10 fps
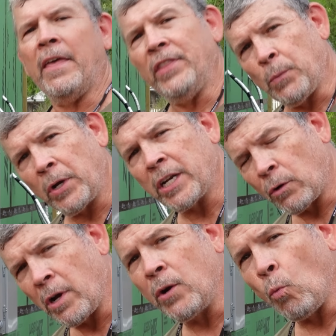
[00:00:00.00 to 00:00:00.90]
and then we're gonna
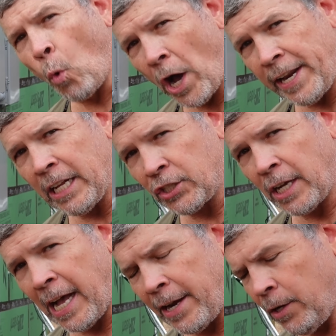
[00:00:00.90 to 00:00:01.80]
run one inch
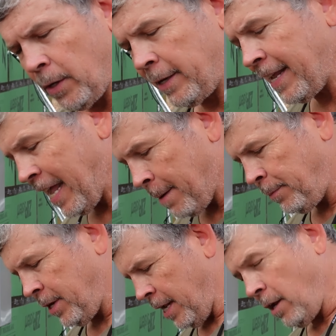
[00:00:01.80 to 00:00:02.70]
conduit
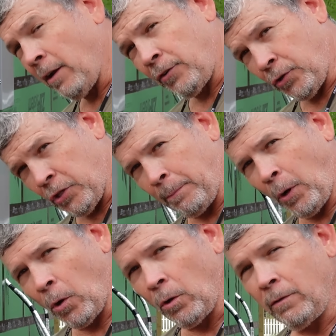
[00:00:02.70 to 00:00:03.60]
empty to the
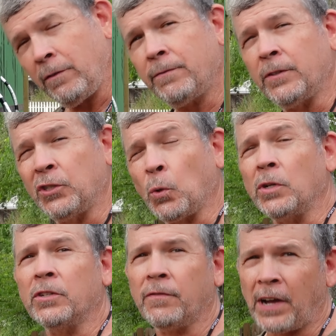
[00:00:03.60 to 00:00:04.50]
pole for
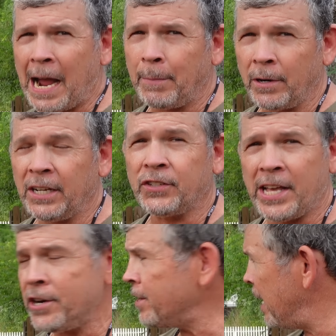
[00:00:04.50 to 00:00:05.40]
Jordan's fiber, his
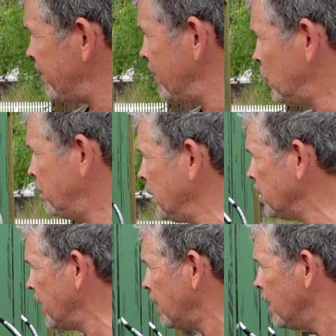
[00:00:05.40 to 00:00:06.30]
internet for this
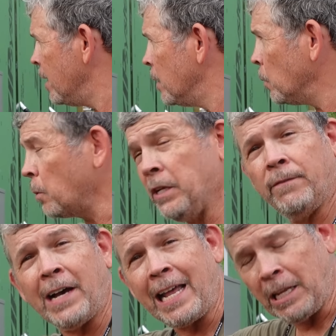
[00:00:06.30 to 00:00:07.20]
building, when he
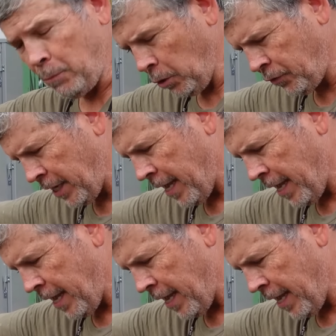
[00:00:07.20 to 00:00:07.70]
finally moves